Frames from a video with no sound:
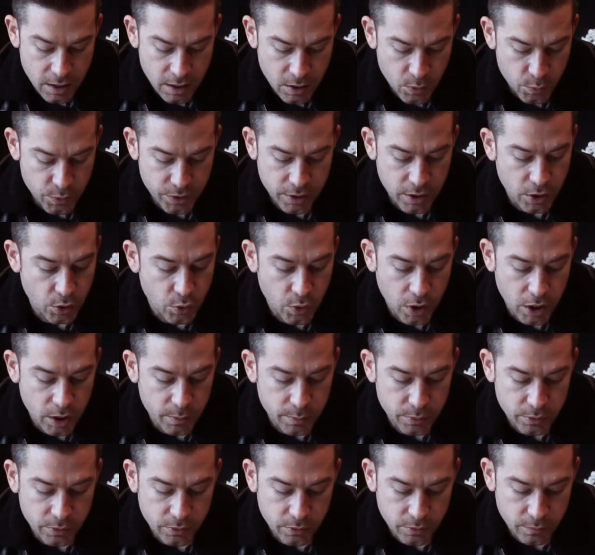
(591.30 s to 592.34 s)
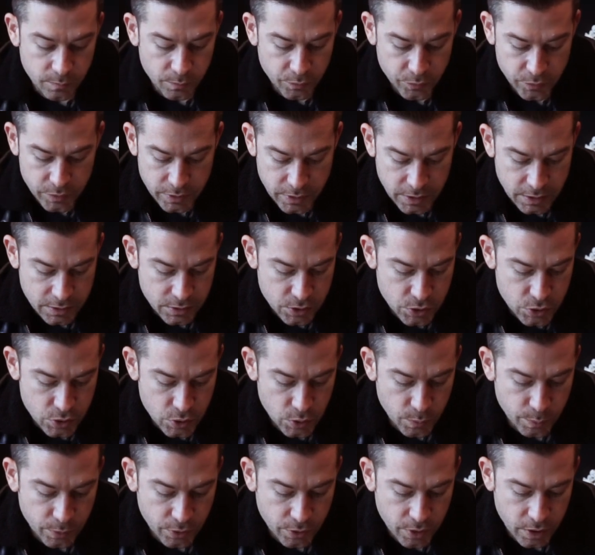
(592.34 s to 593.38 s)
with an incredible and
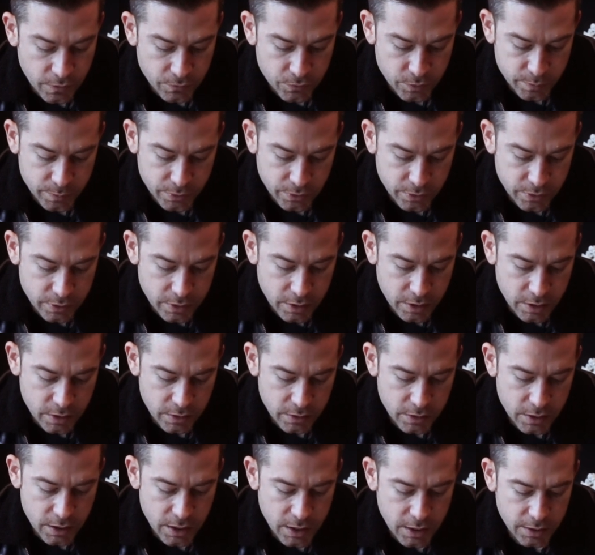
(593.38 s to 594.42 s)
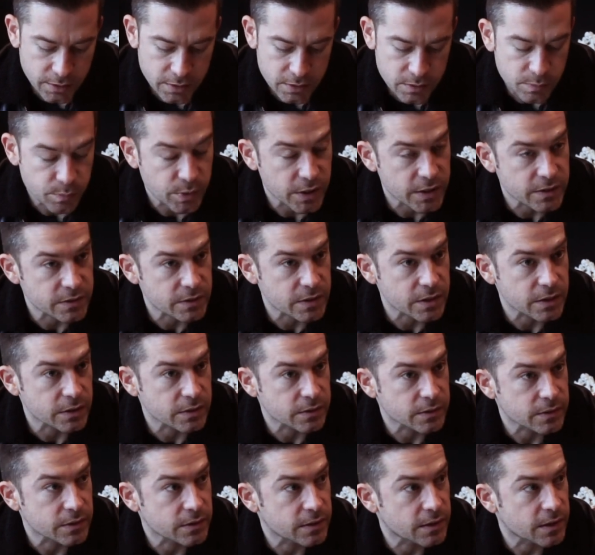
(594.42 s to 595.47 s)
super comfortable, oh God, this bracelet.
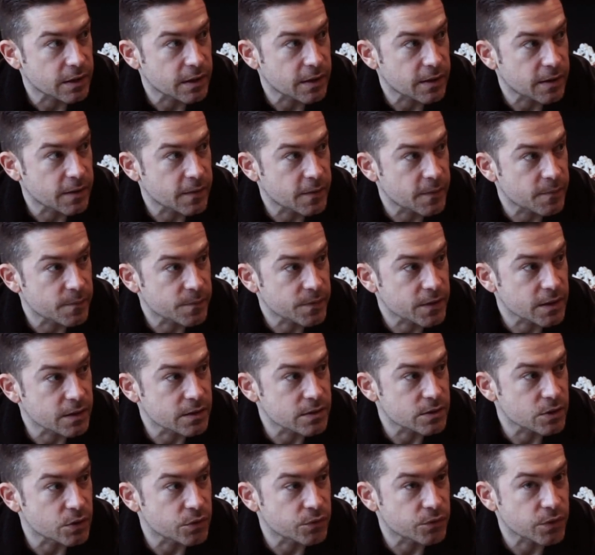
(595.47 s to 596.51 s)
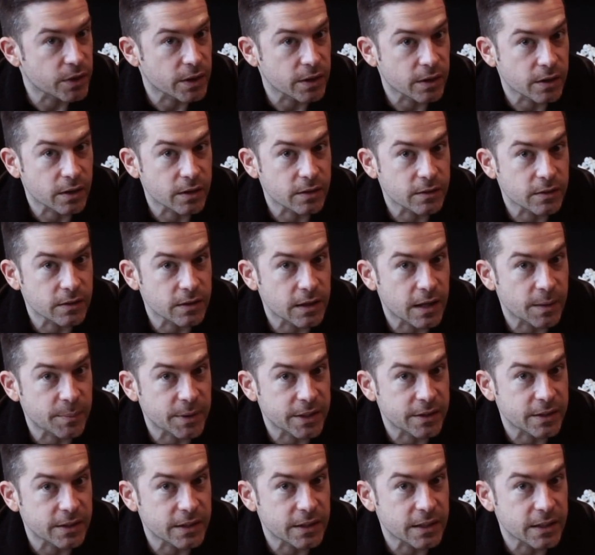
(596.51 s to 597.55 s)
It's so freaking, I
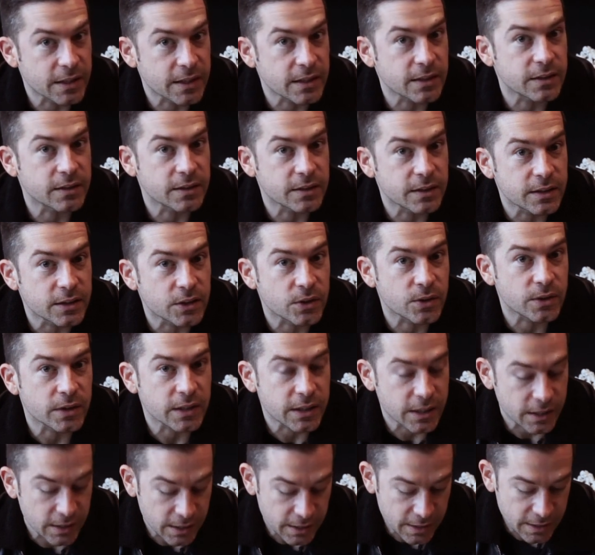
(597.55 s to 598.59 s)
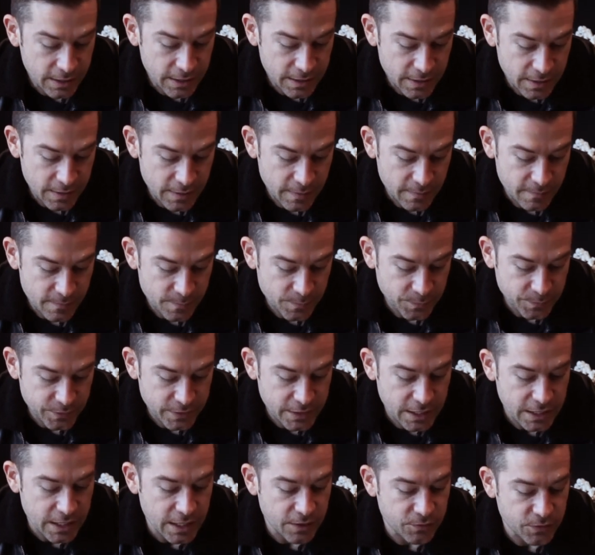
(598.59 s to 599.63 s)
mean, it literally,
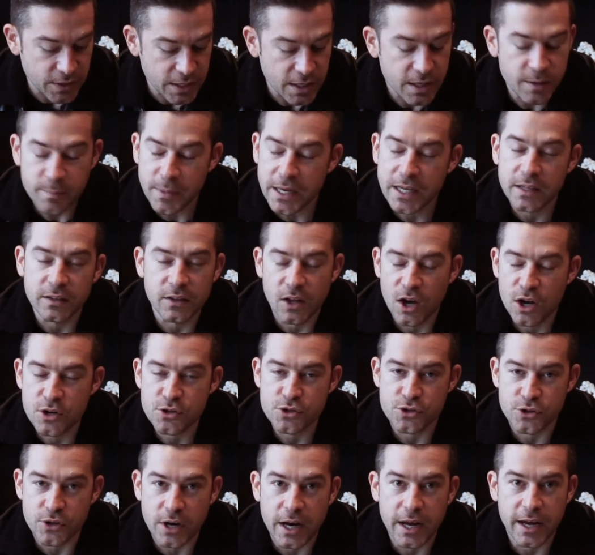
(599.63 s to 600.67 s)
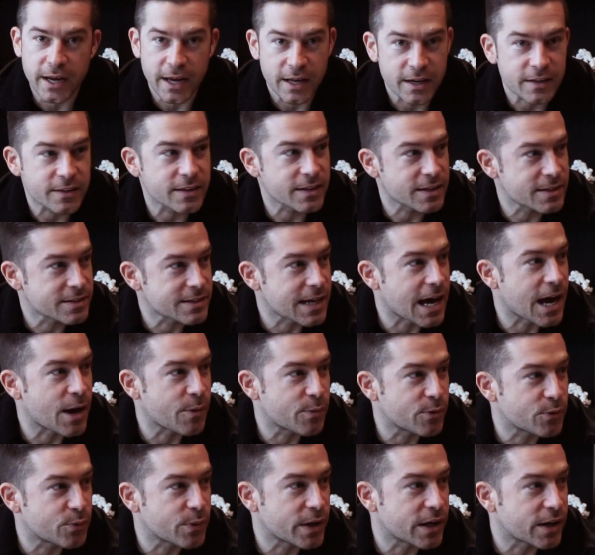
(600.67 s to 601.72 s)
like if they could make lingerie out of this, I
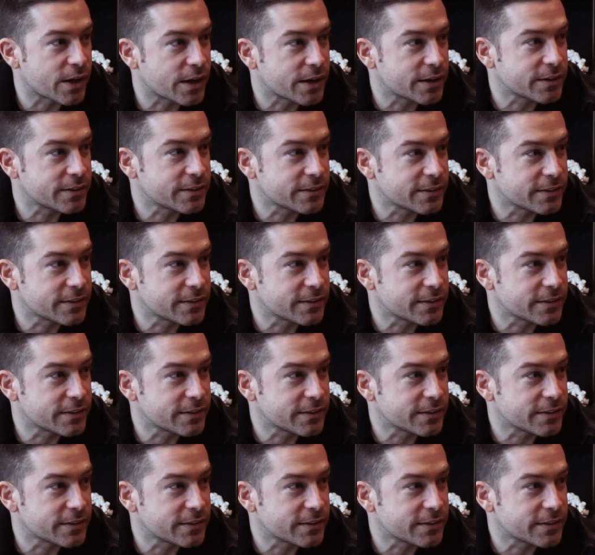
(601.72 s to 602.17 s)
would wear it.